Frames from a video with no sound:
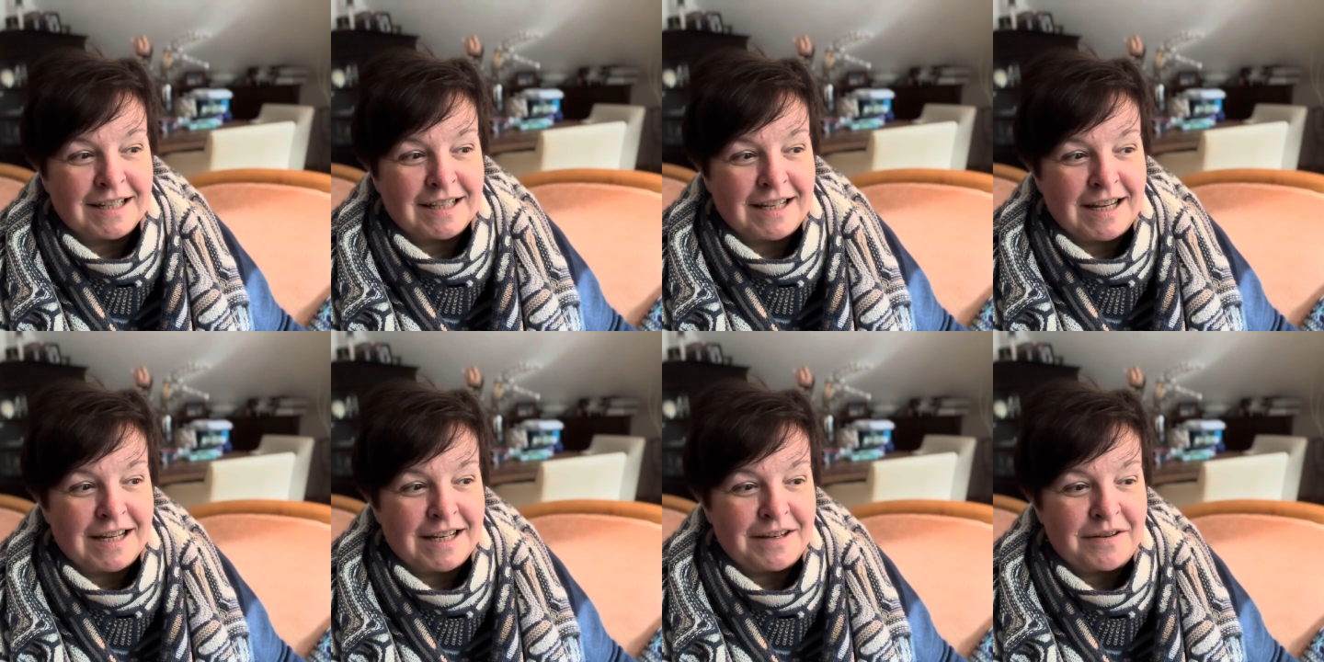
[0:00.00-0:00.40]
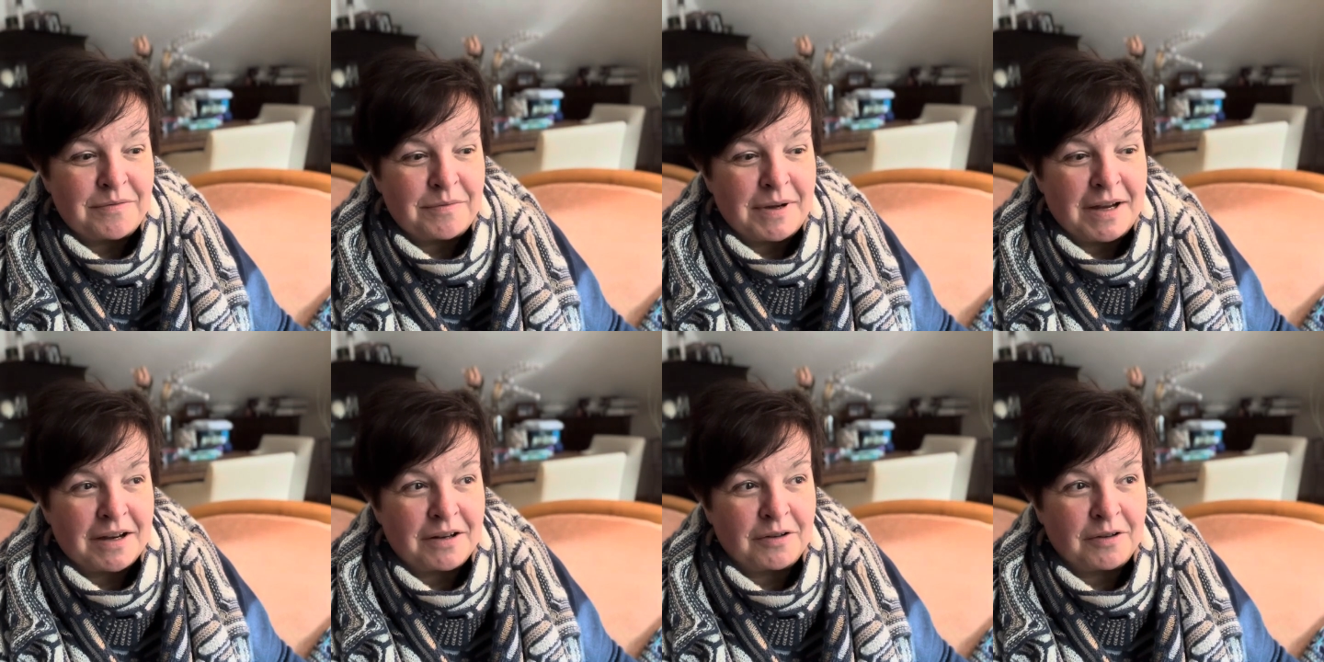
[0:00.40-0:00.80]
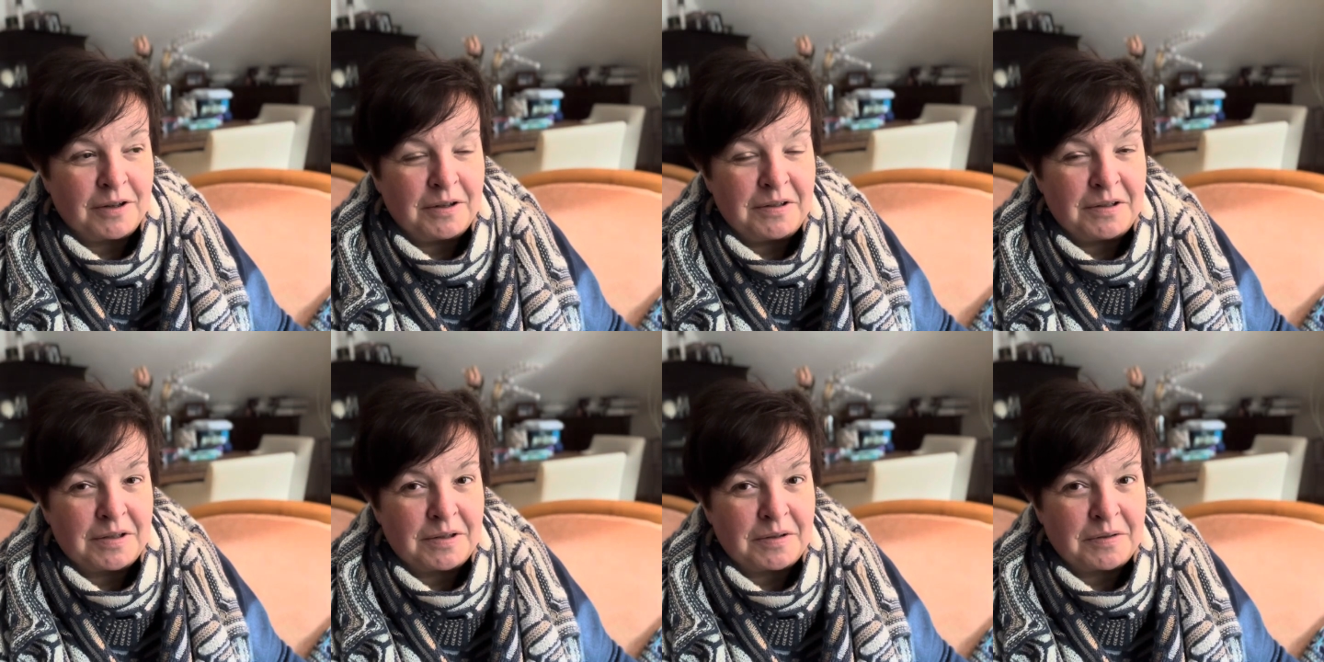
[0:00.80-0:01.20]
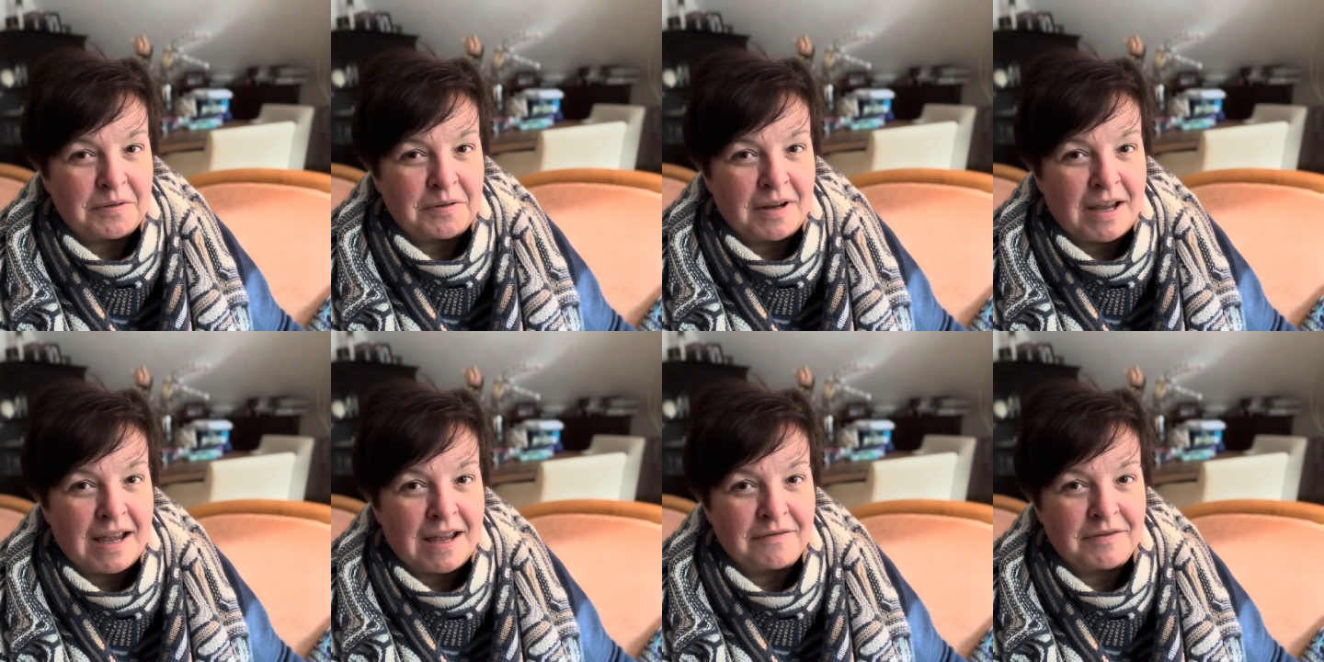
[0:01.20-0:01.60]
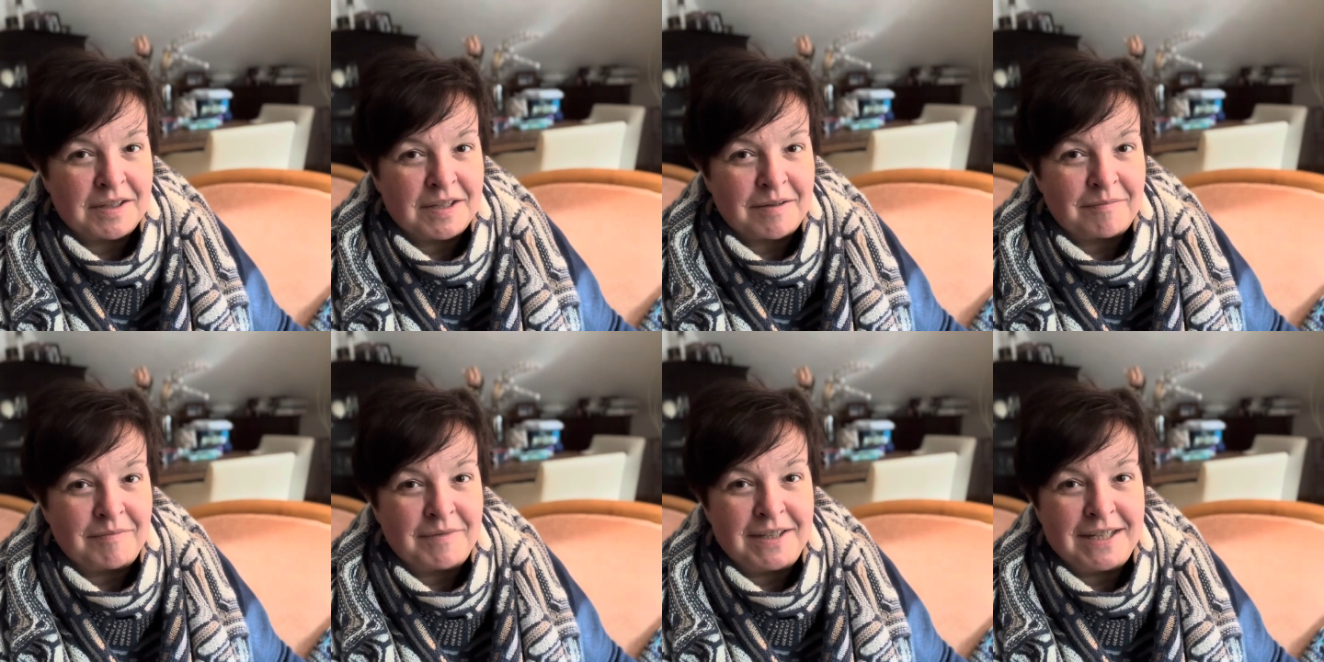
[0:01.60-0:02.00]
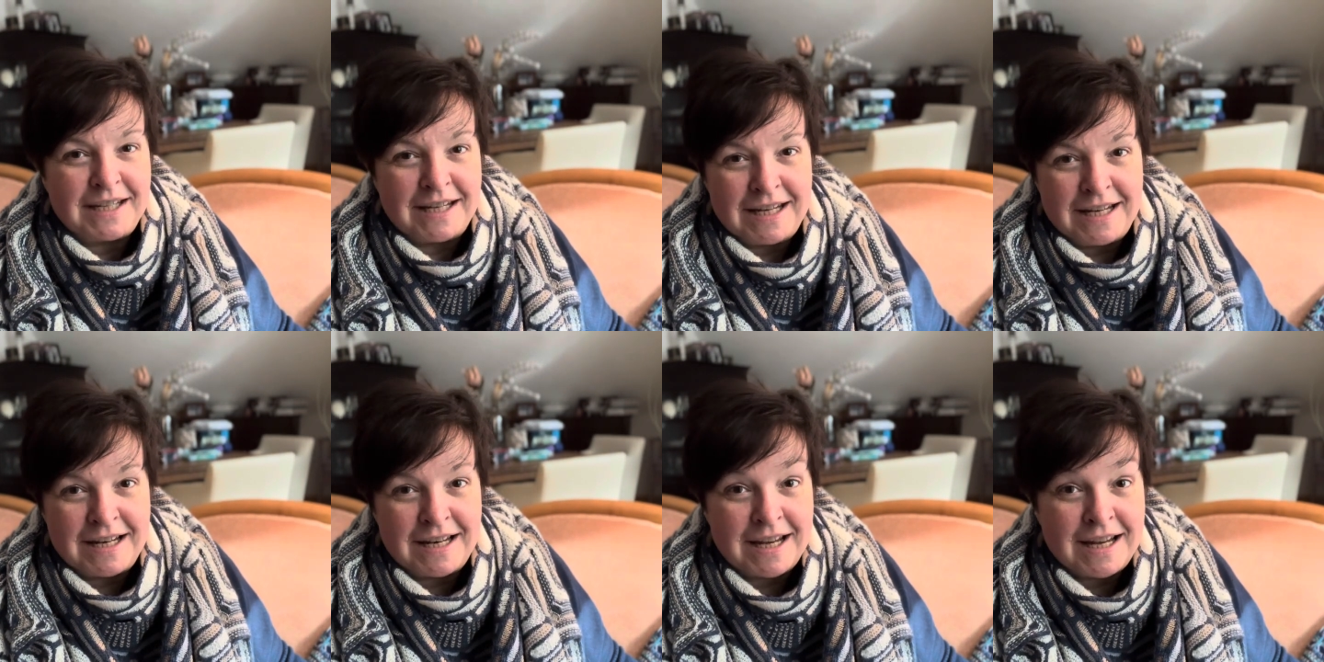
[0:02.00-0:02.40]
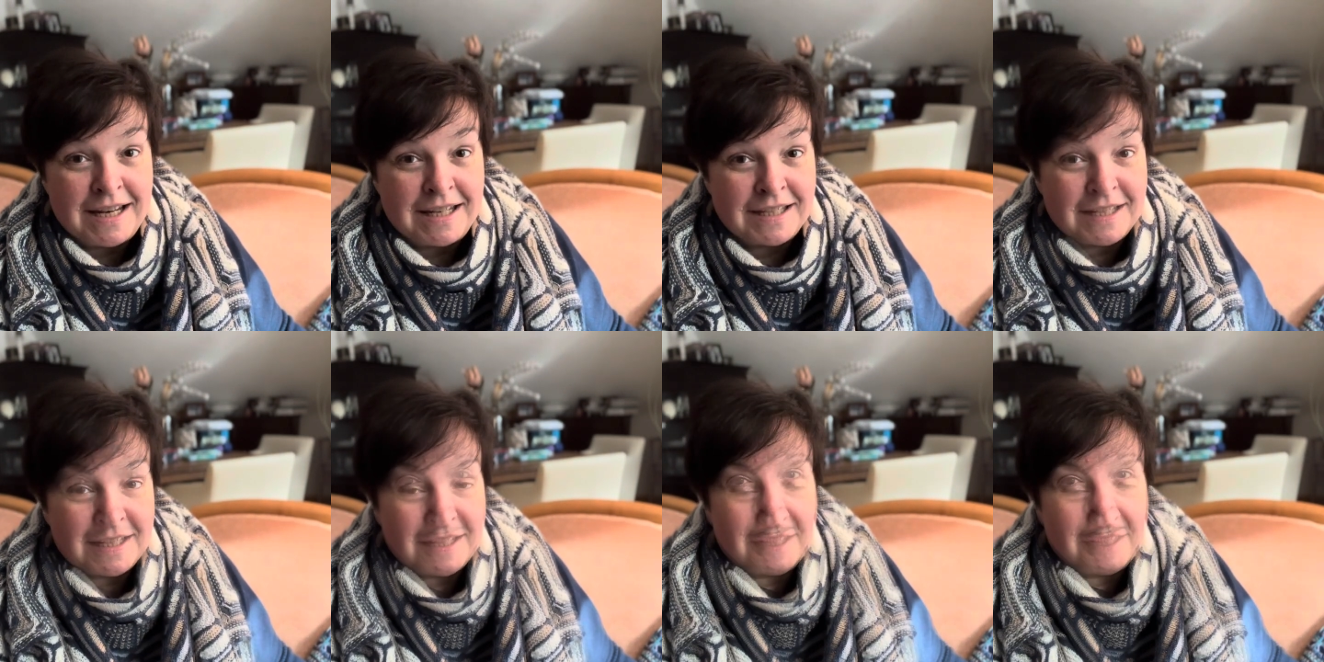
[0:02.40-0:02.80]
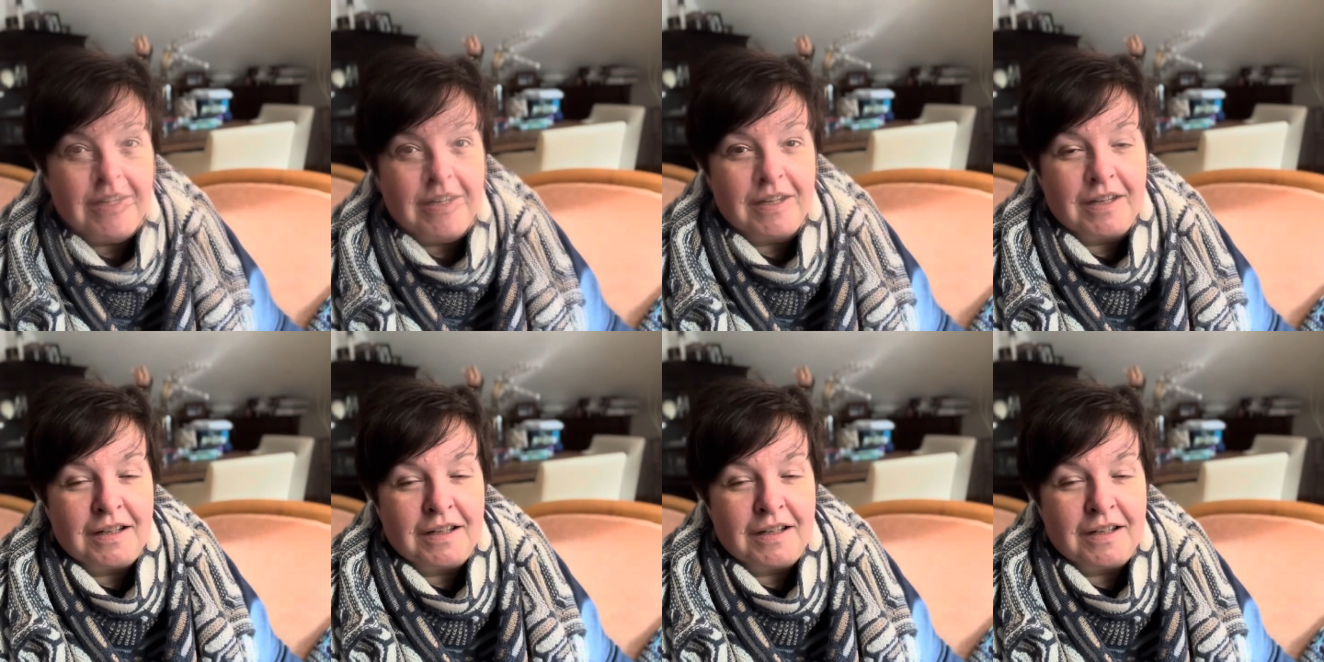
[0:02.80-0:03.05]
and we are going to have some tea later,